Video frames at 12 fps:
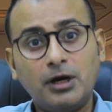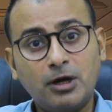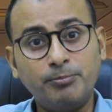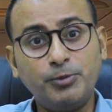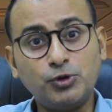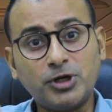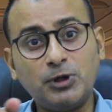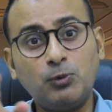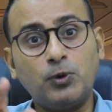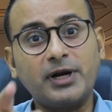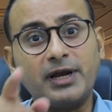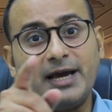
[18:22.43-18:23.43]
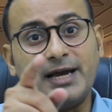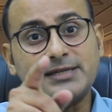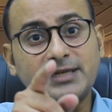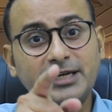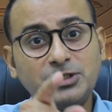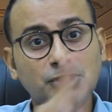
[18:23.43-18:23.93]
Computer will work
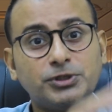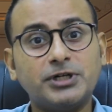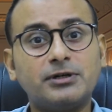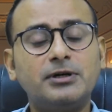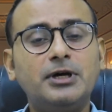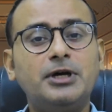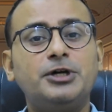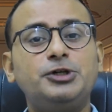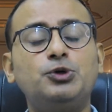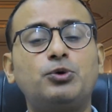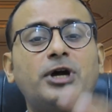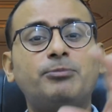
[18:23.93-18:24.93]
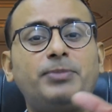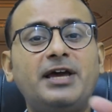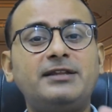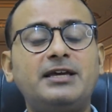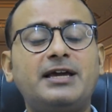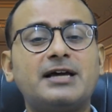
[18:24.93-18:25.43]
as a tutor. You can
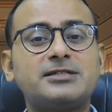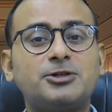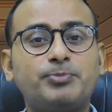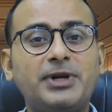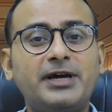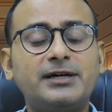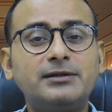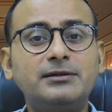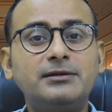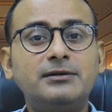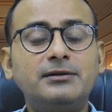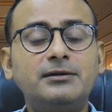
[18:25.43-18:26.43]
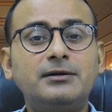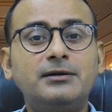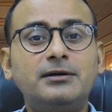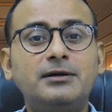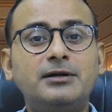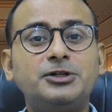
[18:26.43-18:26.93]
play the cassette player,
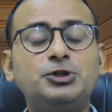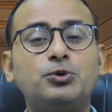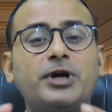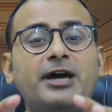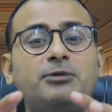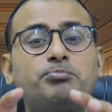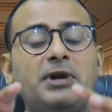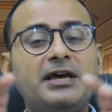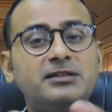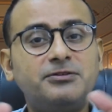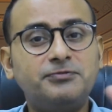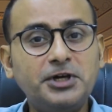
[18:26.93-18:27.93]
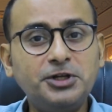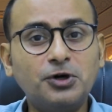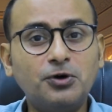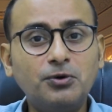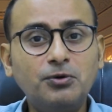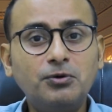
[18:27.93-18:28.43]
you can play the
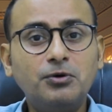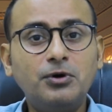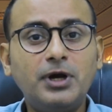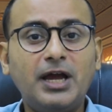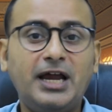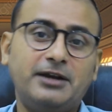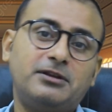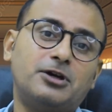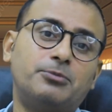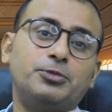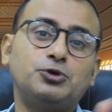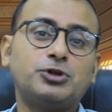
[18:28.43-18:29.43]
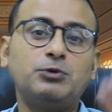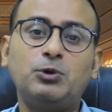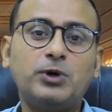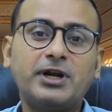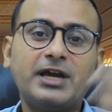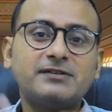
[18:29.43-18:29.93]
video, and the computer will
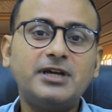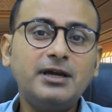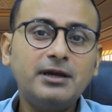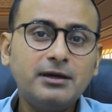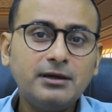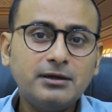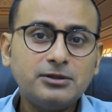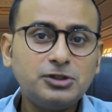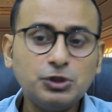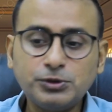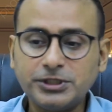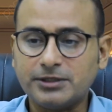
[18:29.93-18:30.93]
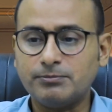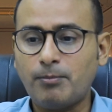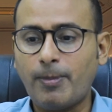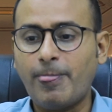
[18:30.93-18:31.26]
work as a tutor.